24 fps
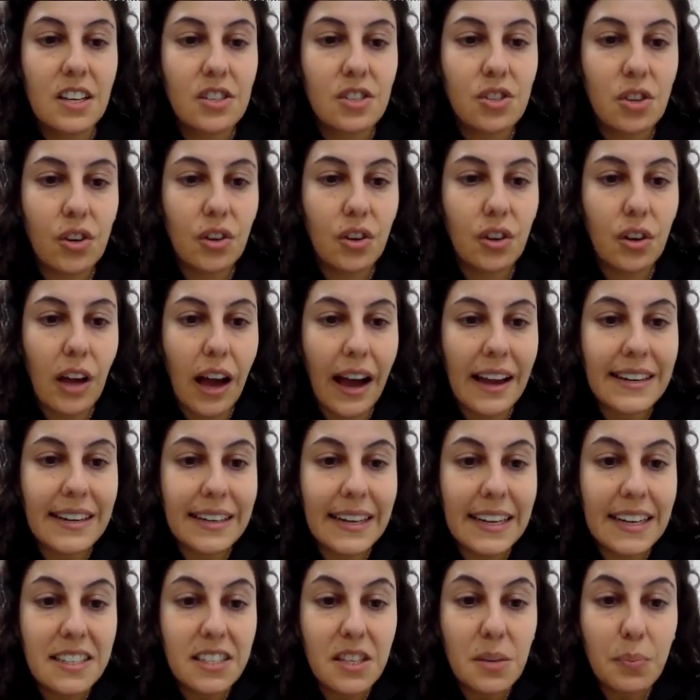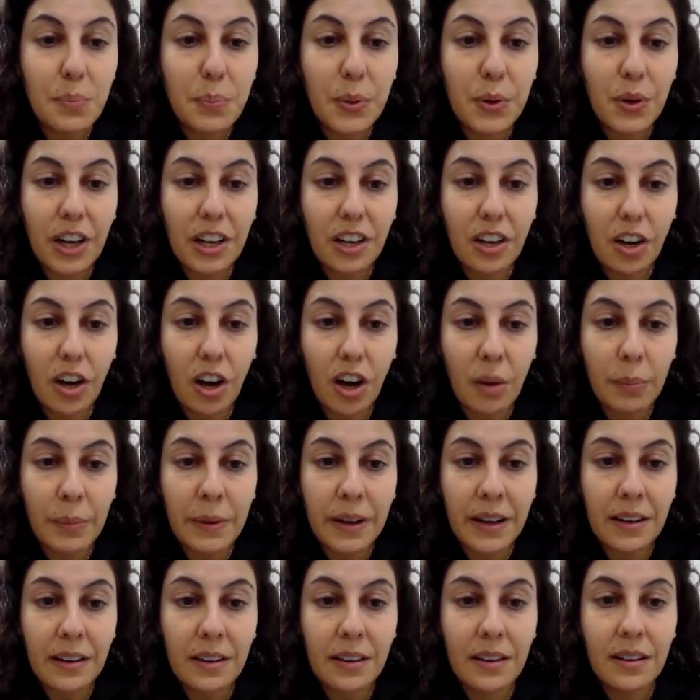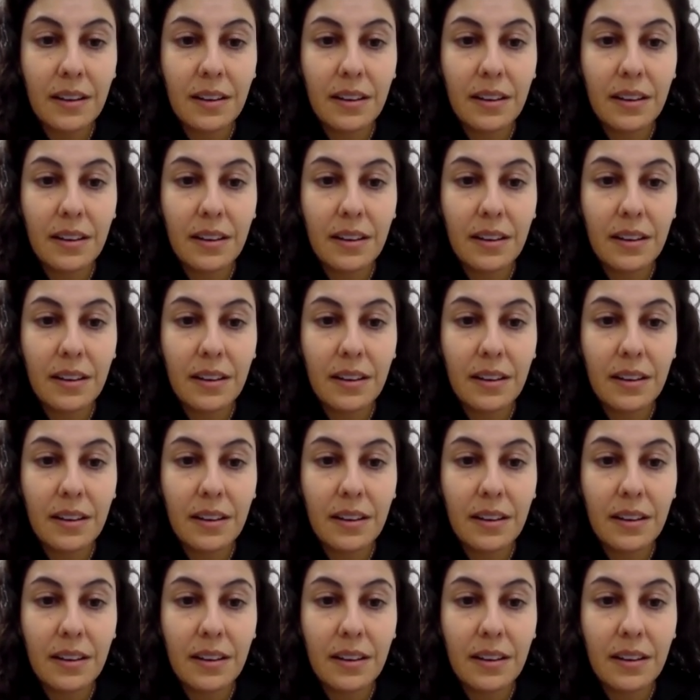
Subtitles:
So I need to put a comma,